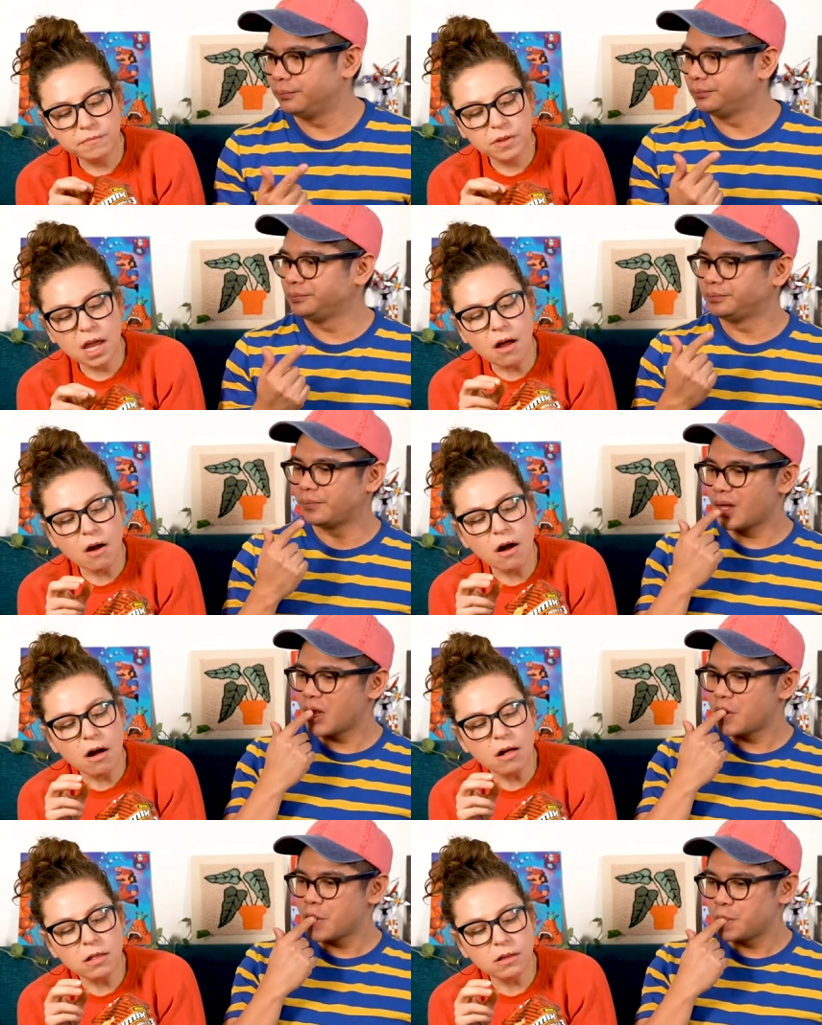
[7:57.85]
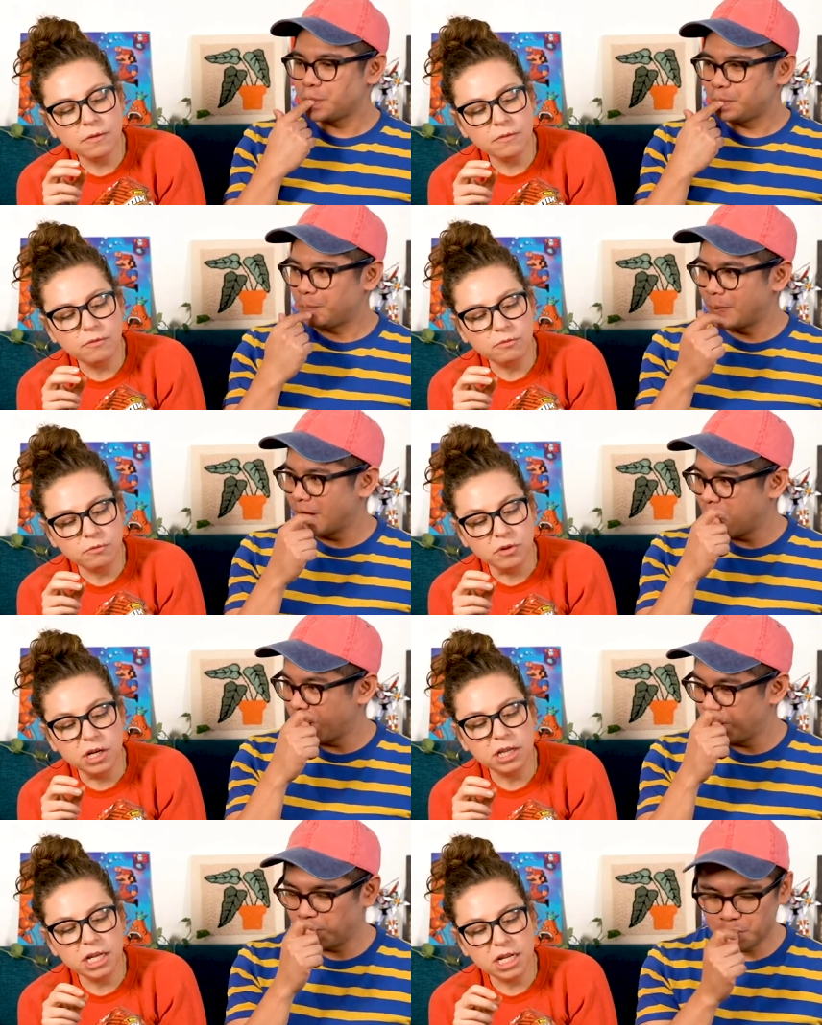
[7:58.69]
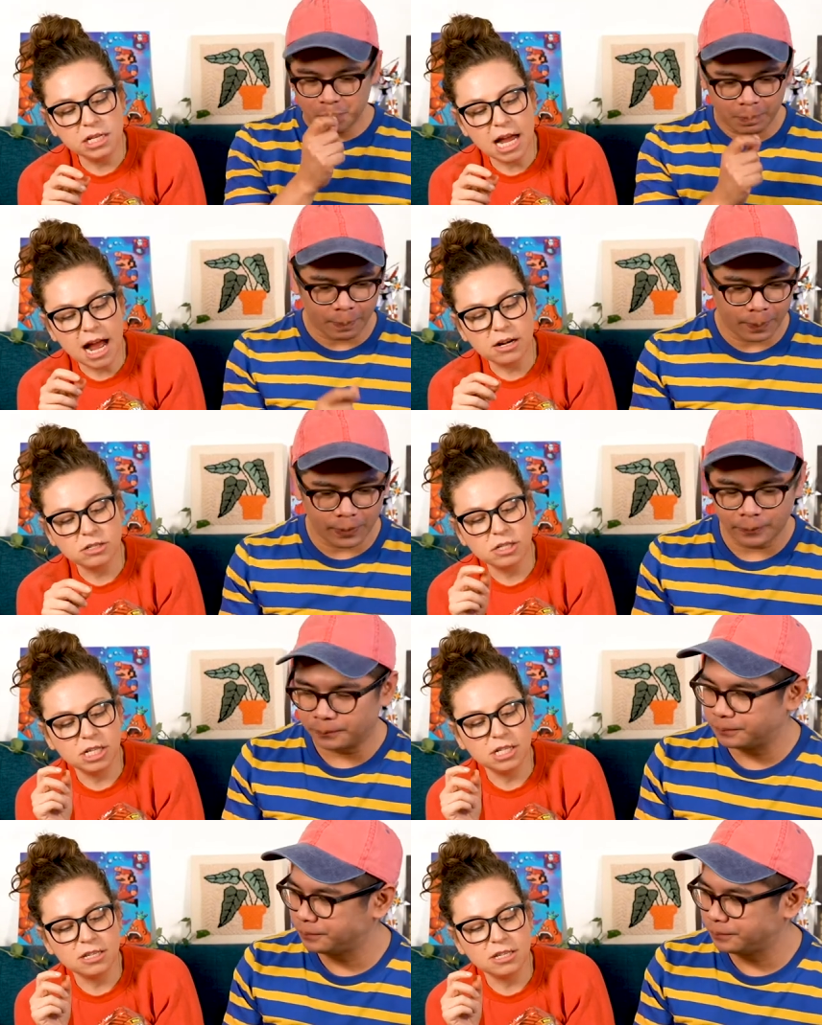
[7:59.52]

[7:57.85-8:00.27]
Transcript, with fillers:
Speaker 1: They all really actually